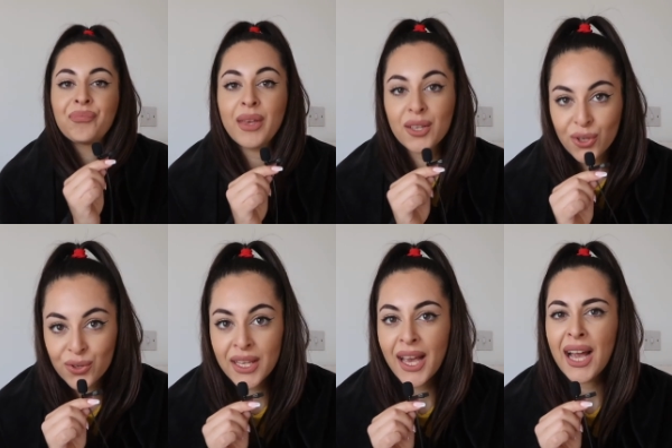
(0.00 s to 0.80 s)
Make sure you
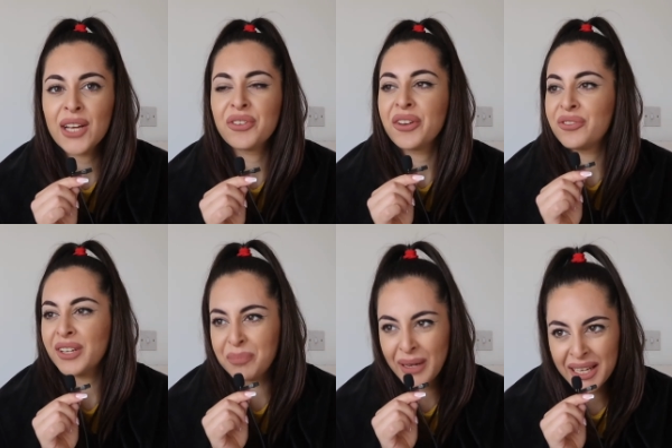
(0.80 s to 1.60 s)
stay hydrated,
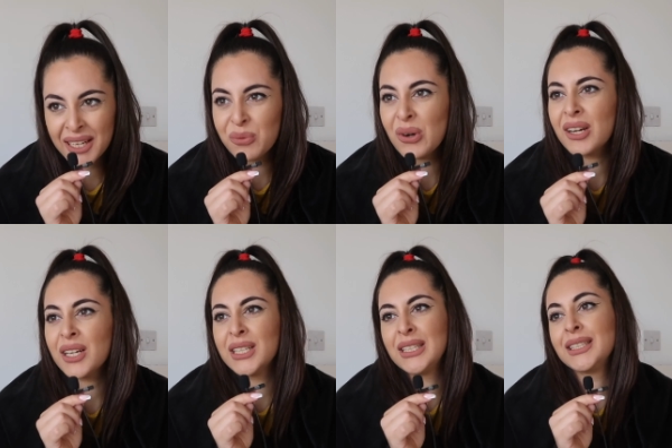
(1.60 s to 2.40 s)
drink plenty of
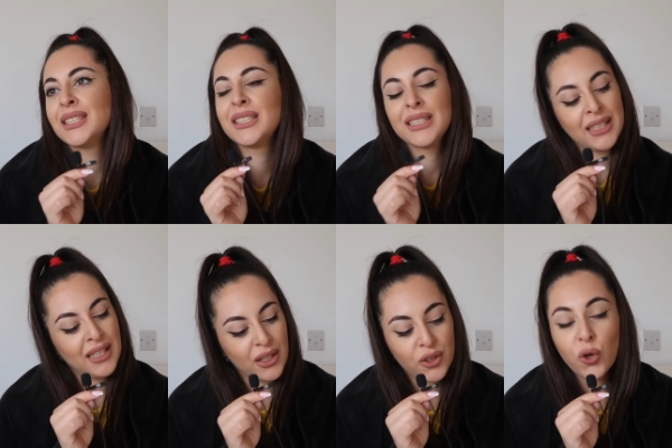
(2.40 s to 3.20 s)
water.
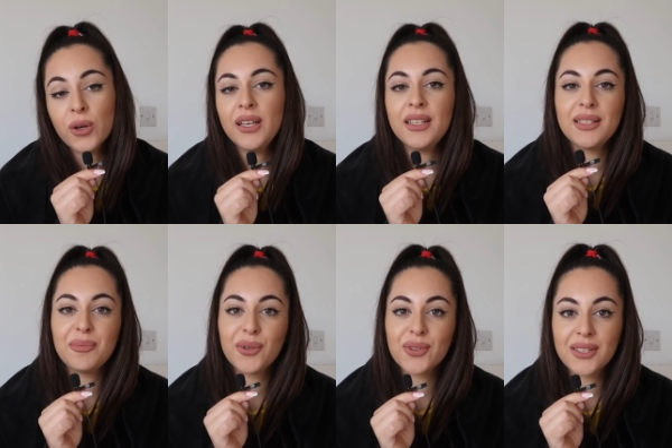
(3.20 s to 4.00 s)
Go to Ez
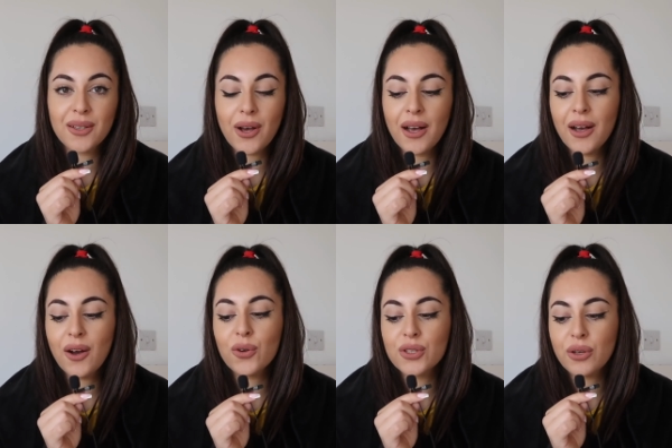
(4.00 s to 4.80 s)
Mil's. Uh,
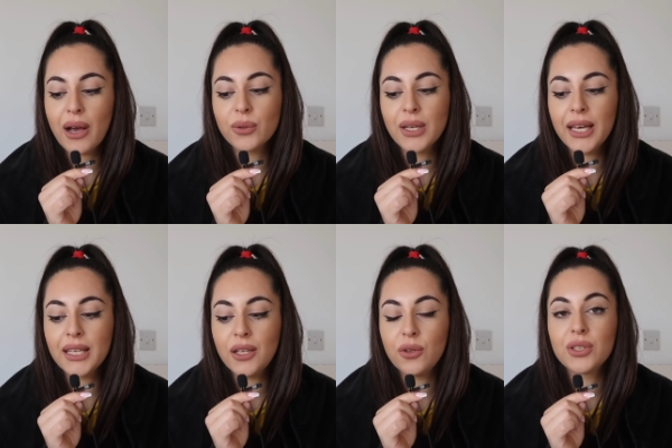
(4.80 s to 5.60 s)
also, I would
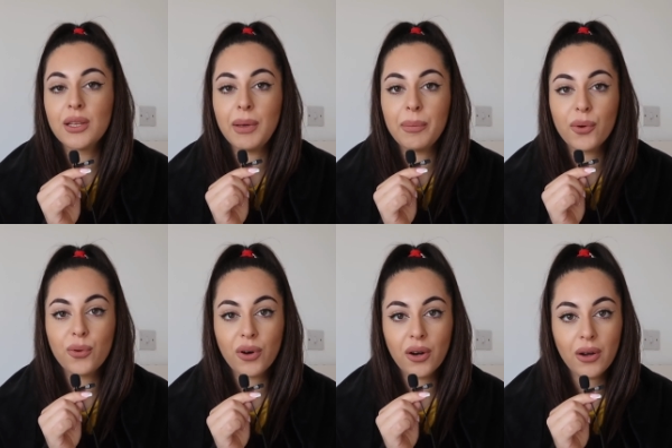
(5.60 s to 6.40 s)
like you to the people
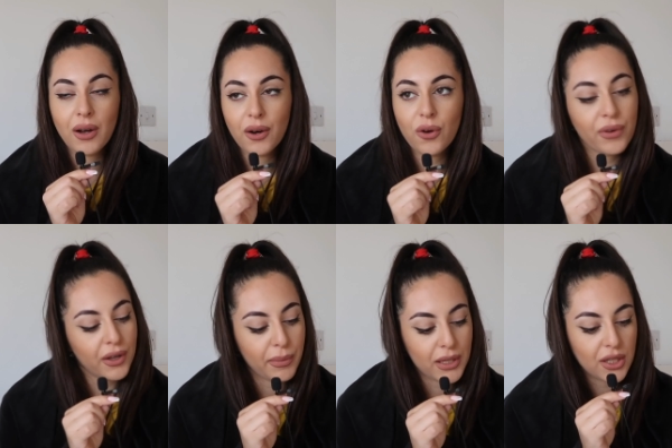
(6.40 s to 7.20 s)
who are, are
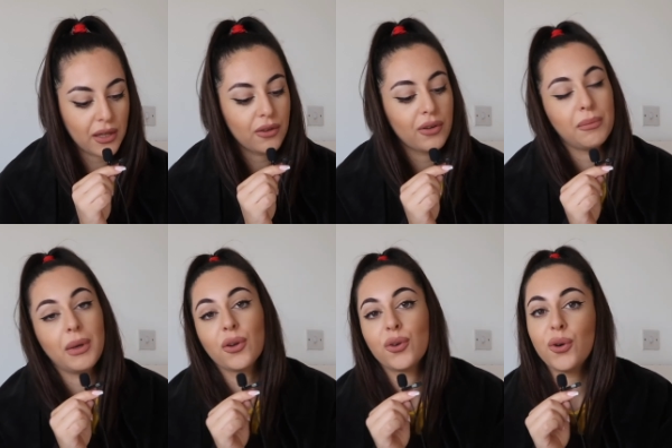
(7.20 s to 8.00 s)
already on my channel and
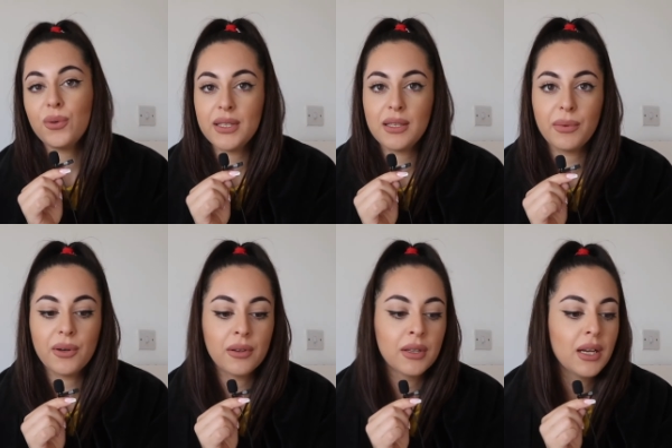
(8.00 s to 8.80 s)
may not know Ez
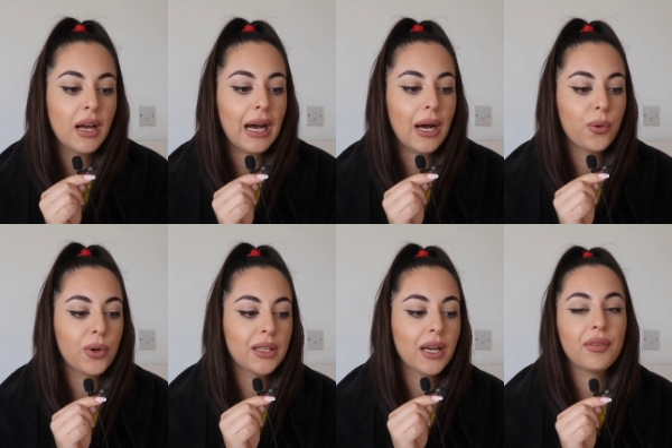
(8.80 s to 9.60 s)
Mil. I
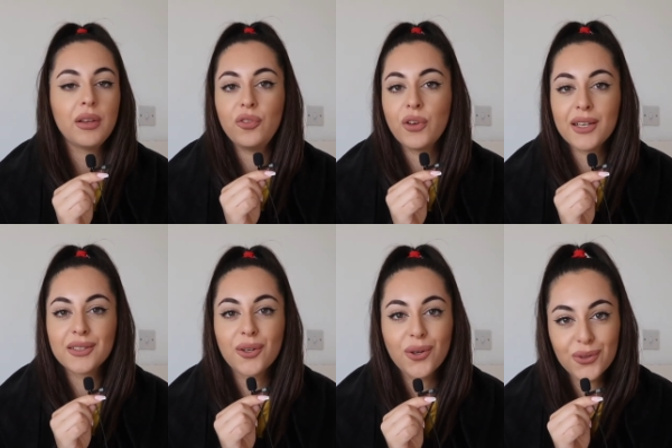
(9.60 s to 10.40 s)
would love it if you
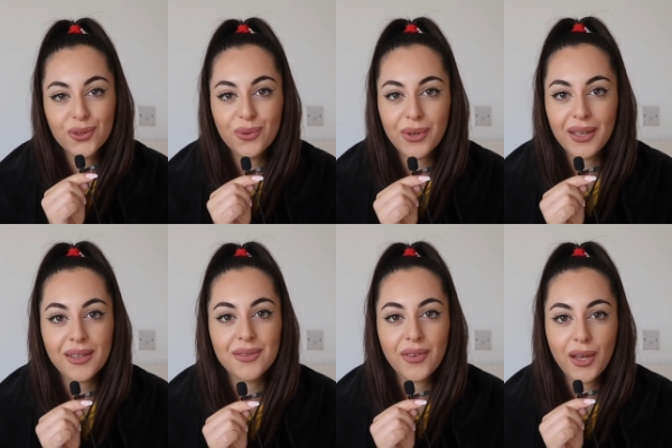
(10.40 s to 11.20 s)
guys could go to
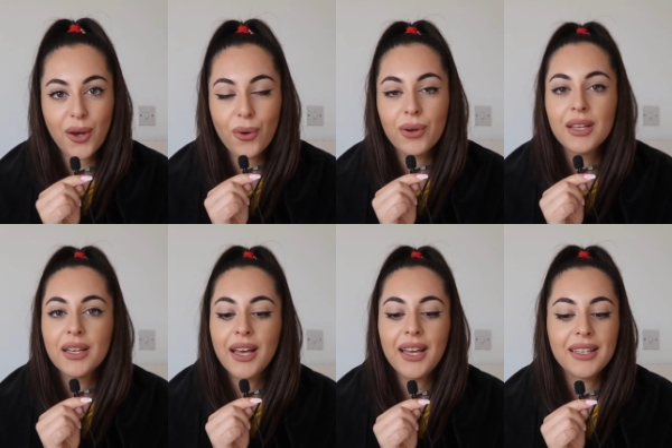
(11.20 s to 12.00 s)
his video
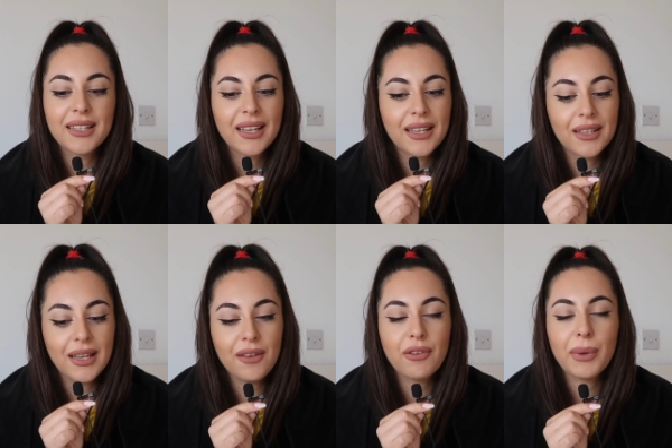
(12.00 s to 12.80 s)
and
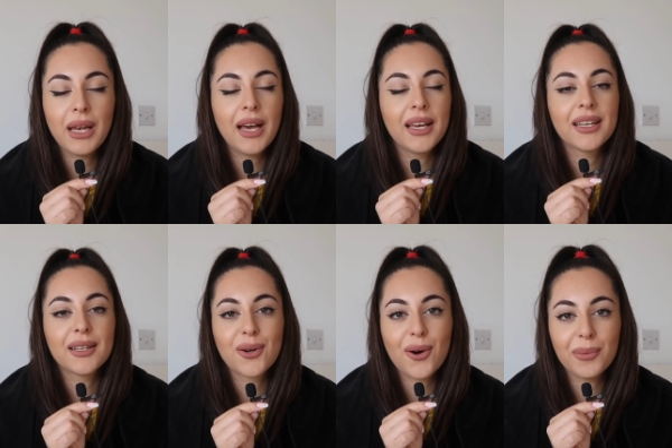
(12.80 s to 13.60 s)
leave him a like and
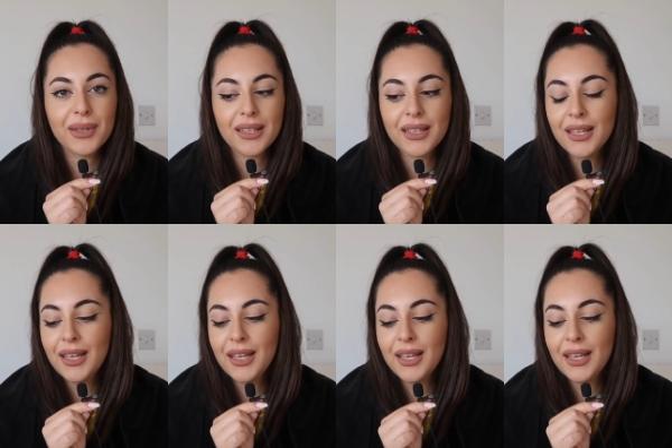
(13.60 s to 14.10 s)
a comment.